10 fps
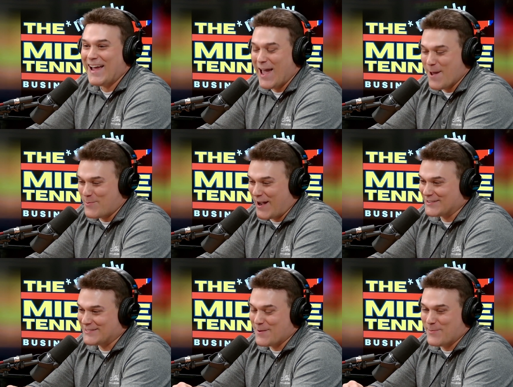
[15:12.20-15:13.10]
Empire
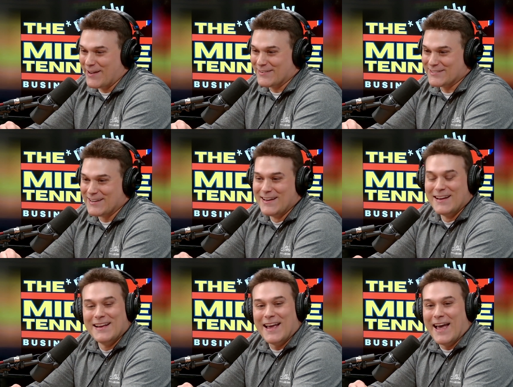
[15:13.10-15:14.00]
State Bagels,
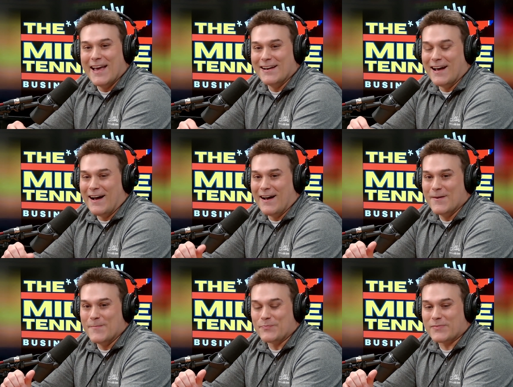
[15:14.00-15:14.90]
and
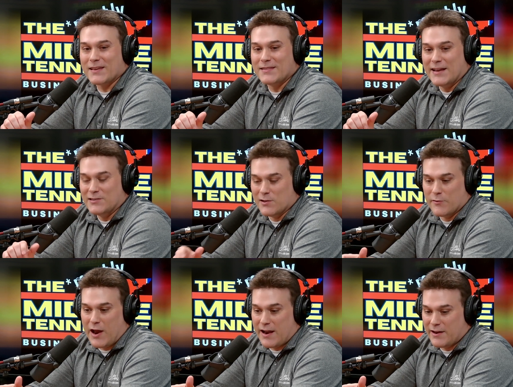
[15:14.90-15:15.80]
they
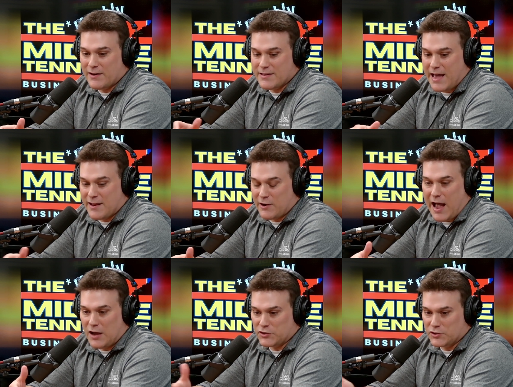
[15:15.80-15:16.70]
deliver out of their
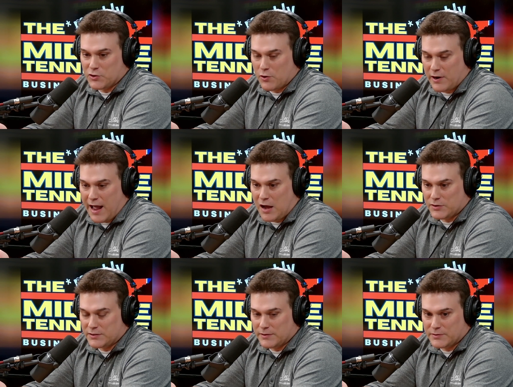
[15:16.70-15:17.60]
house. You just go to their
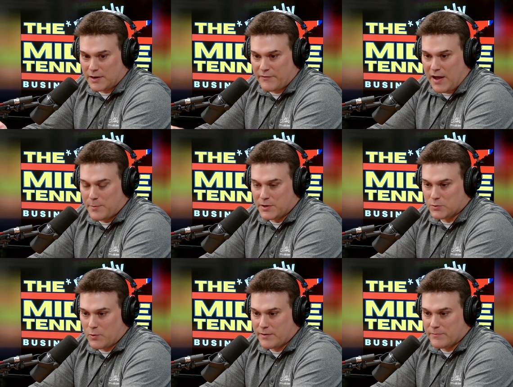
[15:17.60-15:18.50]
house. He lives like 5
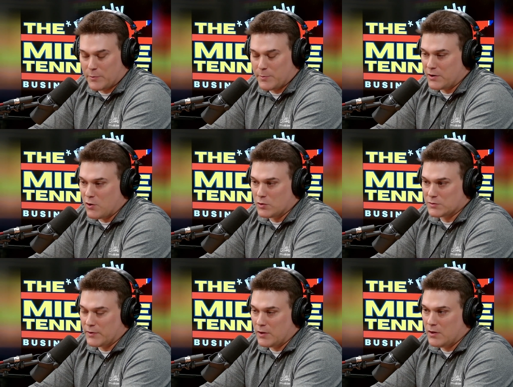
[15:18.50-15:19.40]
minutes away from me in
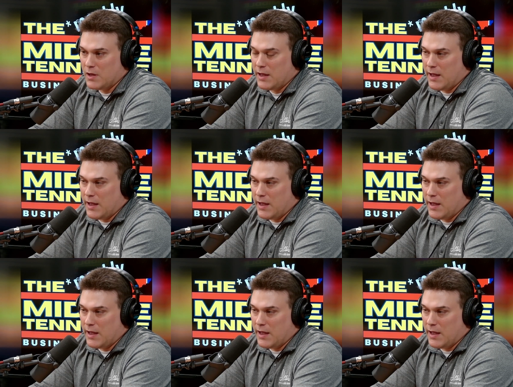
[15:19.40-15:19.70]
Nolensville.